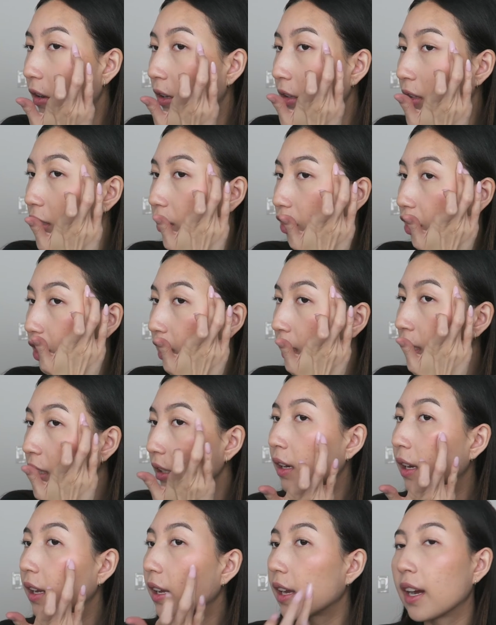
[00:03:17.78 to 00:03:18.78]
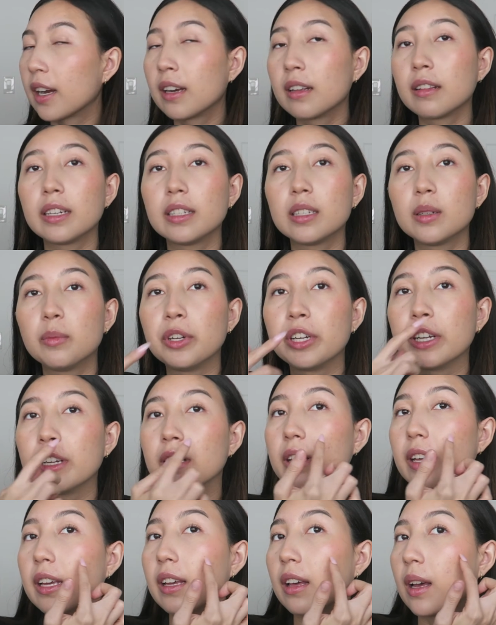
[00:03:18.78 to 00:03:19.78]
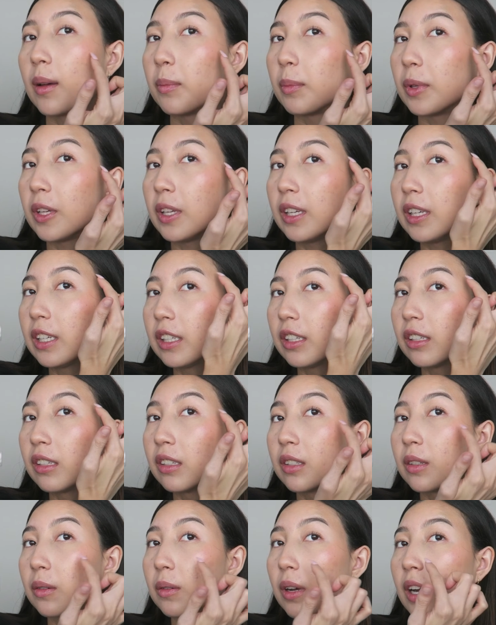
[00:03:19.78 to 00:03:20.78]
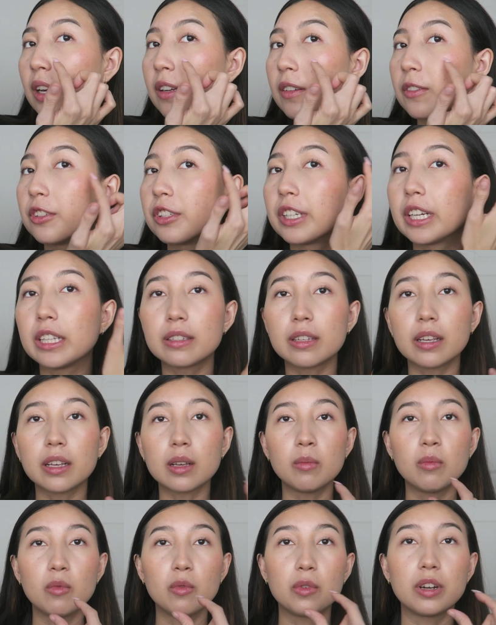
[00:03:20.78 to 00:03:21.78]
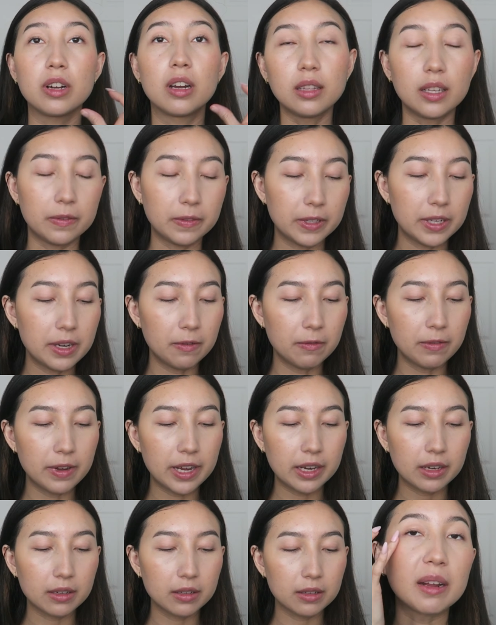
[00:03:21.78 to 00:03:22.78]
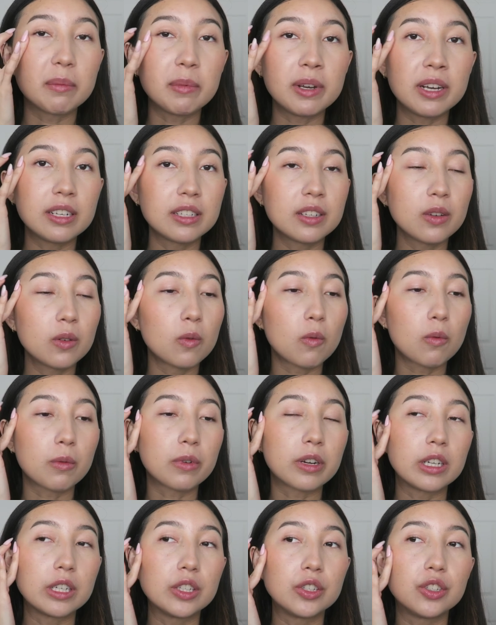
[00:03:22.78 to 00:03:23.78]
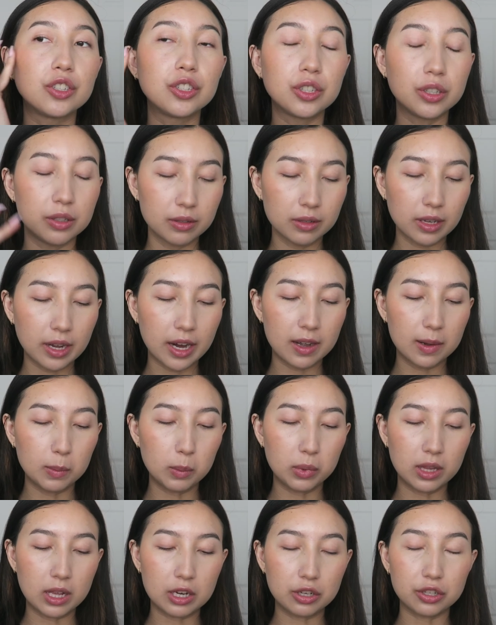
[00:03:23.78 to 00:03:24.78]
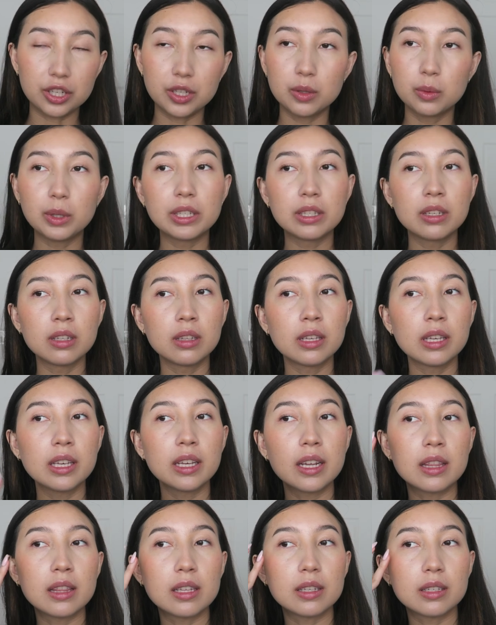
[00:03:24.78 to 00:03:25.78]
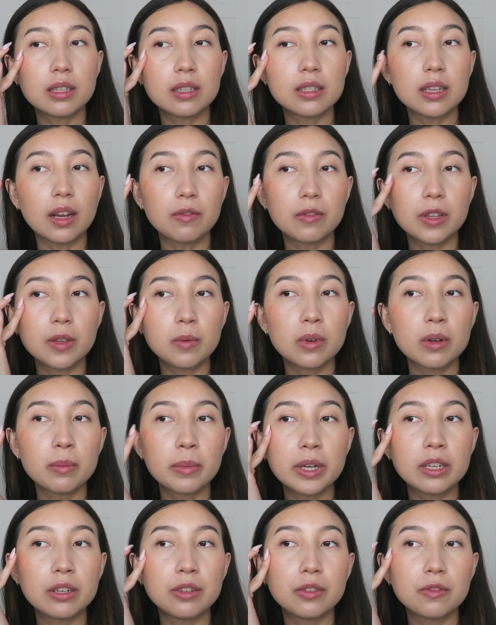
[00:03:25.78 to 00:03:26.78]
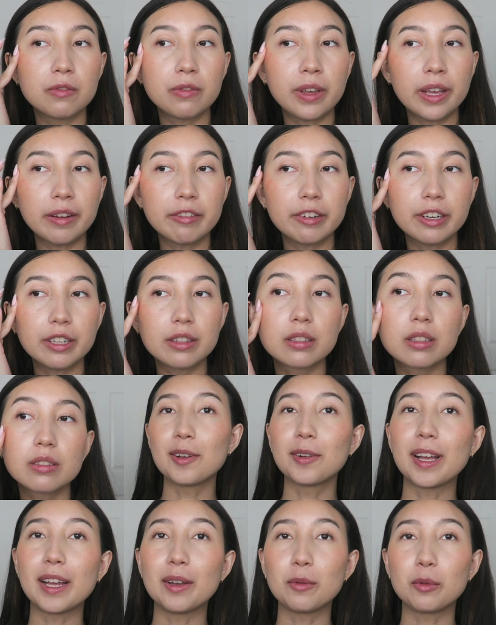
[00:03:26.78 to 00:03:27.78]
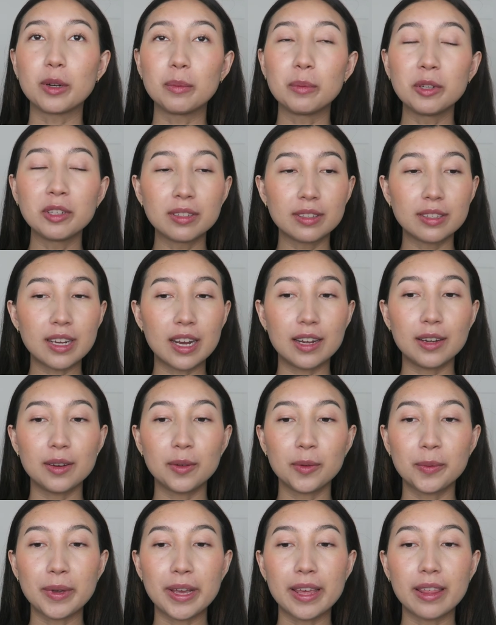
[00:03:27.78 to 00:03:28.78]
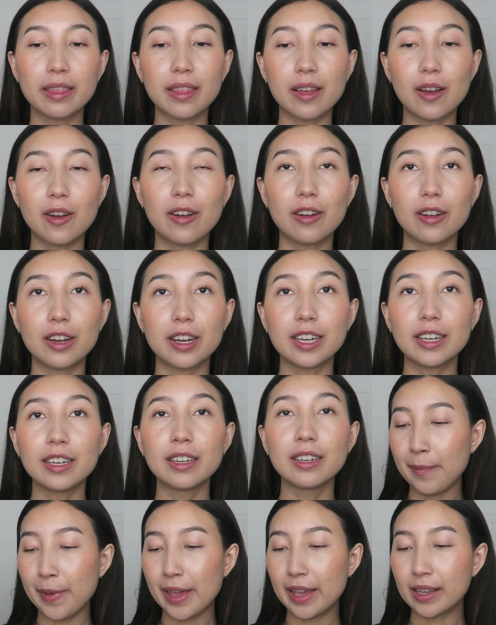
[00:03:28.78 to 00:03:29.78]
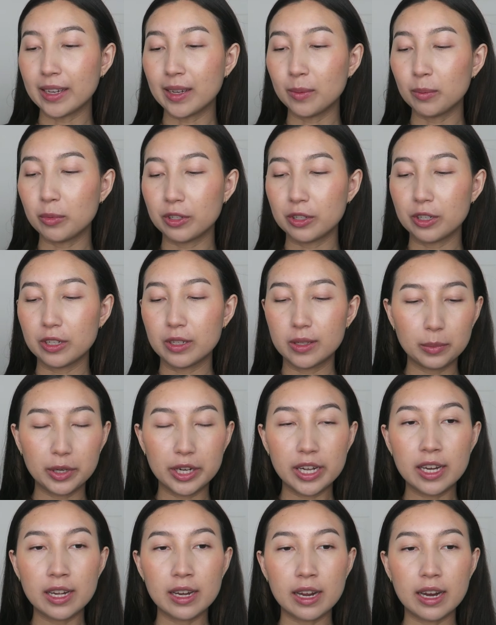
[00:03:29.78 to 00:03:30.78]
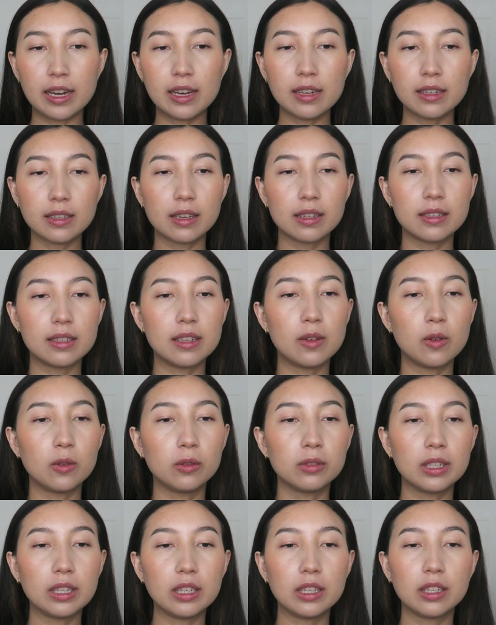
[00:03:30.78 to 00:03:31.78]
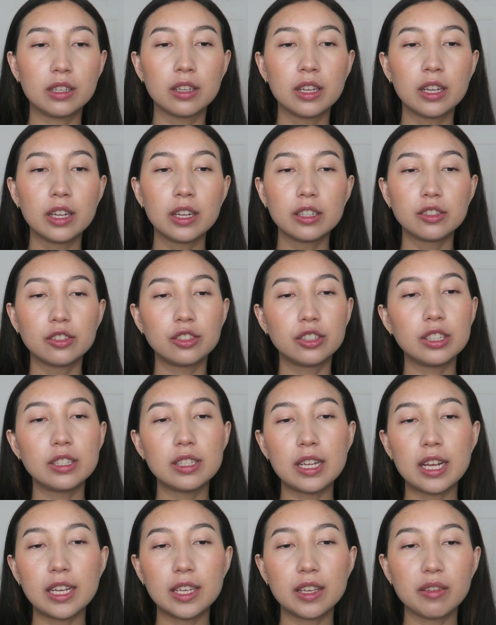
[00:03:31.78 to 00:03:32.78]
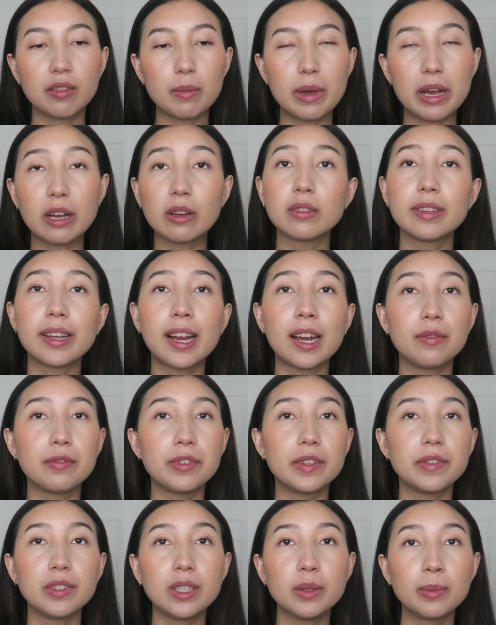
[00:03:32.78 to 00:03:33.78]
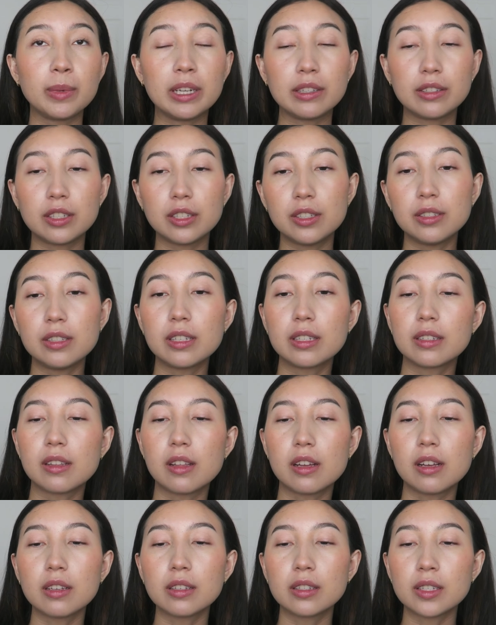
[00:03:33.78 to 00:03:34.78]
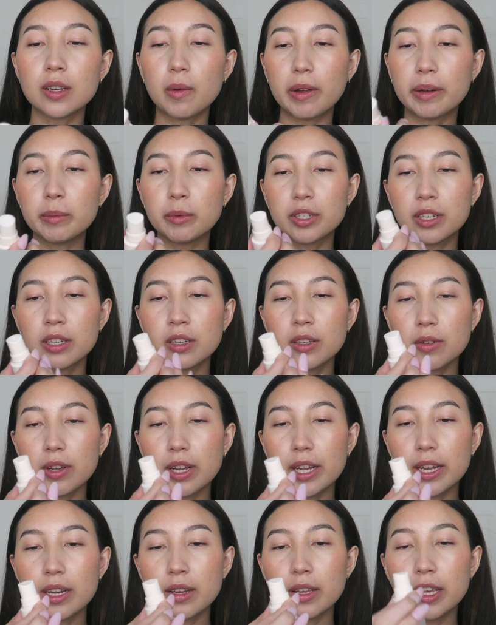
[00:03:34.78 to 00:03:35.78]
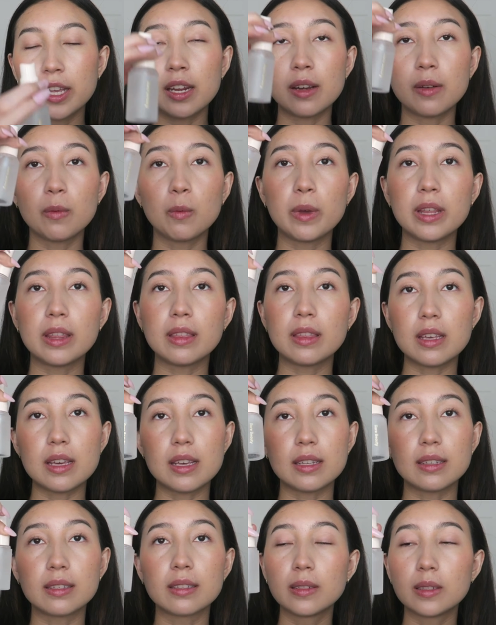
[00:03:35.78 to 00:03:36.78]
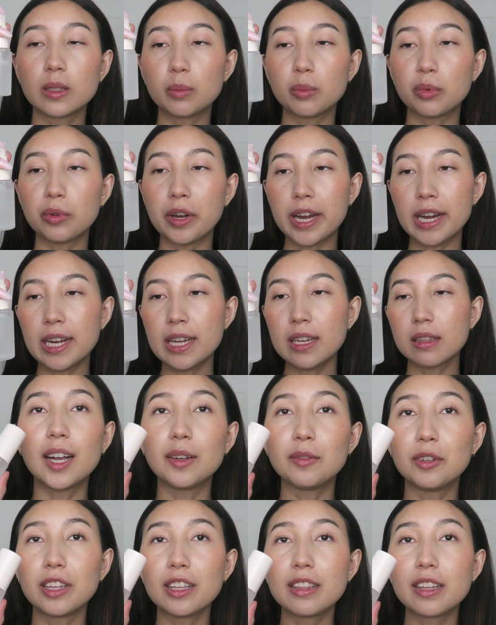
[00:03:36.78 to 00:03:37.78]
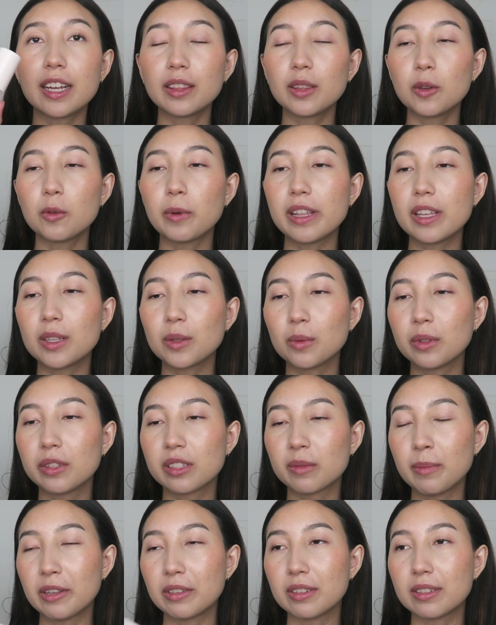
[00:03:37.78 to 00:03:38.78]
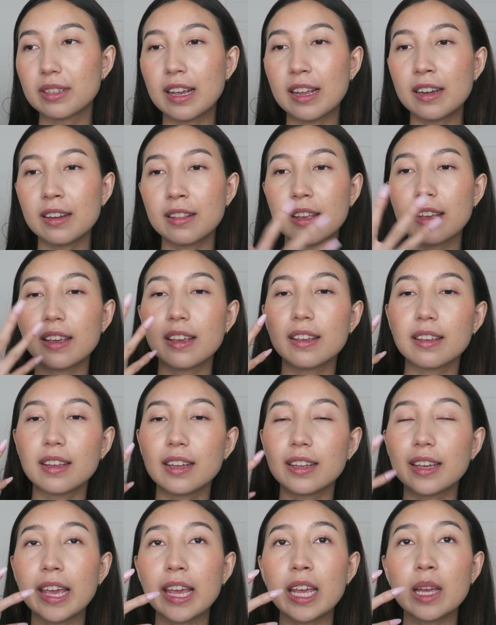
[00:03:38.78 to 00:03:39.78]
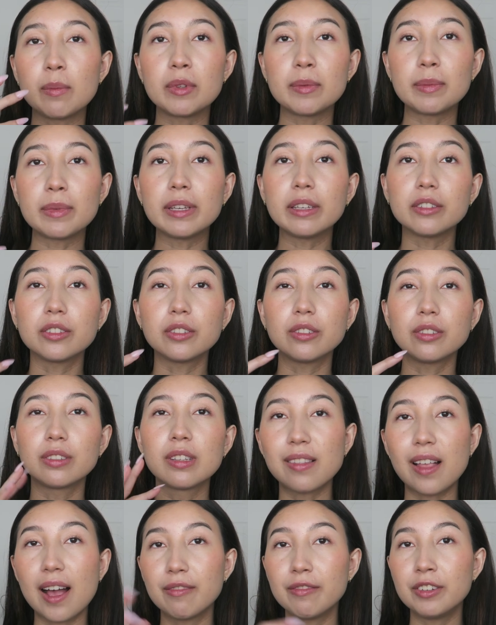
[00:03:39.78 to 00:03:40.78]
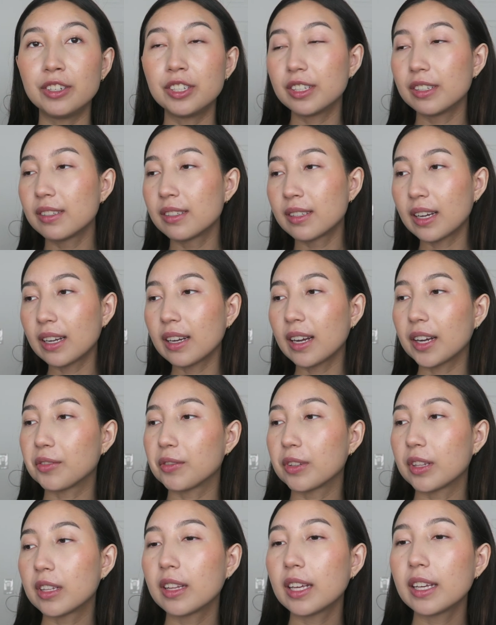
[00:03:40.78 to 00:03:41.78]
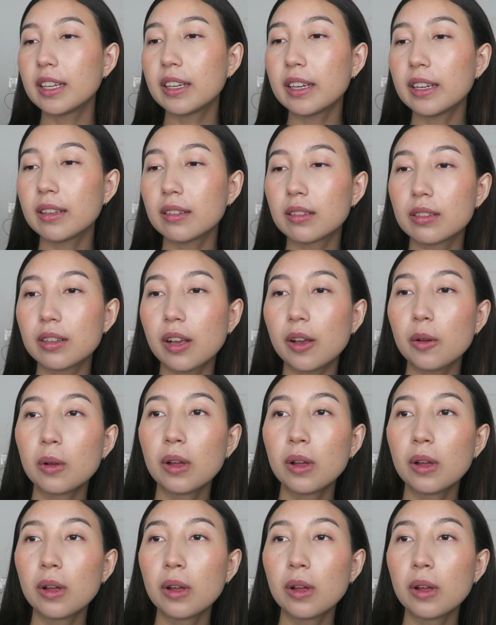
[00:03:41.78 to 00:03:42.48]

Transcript: on the cheek. And I kind of like to bring it like up here so it kind of creates like a more lifted effect. I've been into orange kind of blushes recently and this is definitely one of my new favorites. Okay, we're almost done with our makeup, which is pretty nice because it only should take you about 10-15 minutes to do this look. So I'm just gonna go ahead in with this spray. I really like the way this one smells. It's kind of like a chamomile lavender scent. I really like it. So